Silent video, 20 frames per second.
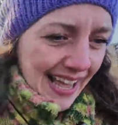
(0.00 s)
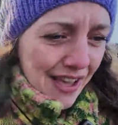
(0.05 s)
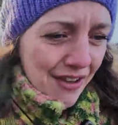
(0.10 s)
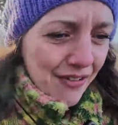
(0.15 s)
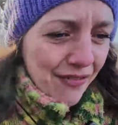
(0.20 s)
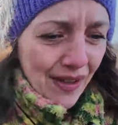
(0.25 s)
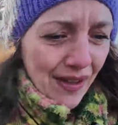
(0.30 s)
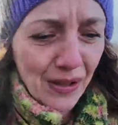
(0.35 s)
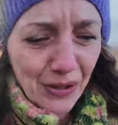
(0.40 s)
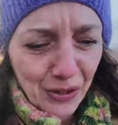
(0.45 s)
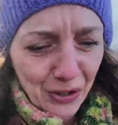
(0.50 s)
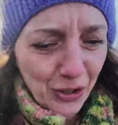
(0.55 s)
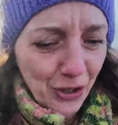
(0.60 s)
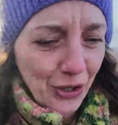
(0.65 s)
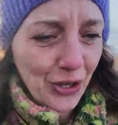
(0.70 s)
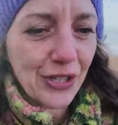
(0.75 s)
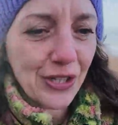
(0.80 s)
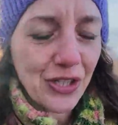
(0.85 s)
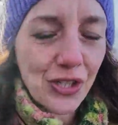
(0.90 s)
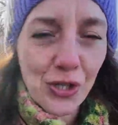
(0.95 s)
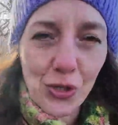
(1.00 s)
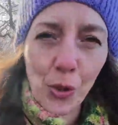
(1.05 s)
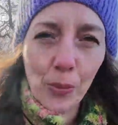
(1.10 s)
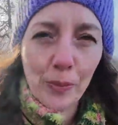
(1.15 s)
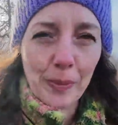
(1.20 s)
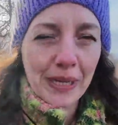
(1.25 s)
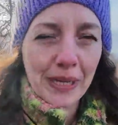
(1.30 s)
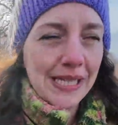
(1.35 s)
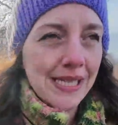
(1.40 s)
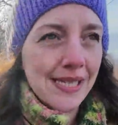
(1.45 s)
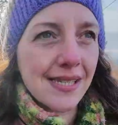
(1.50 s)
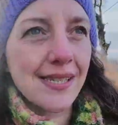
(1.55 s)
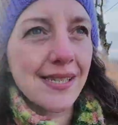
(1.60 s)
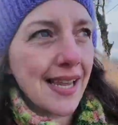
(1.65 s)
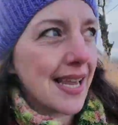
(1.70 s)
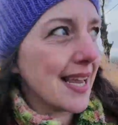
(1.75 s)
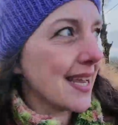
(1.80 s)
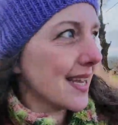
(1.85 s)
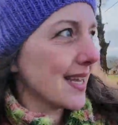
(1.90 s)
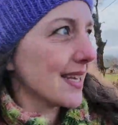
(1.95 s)
it felt good, you know, being
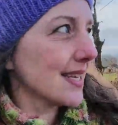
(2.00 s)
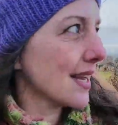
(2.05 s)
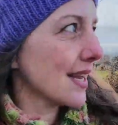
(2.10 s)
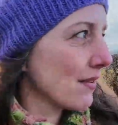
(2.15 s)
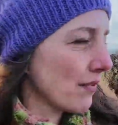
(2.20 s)
seen.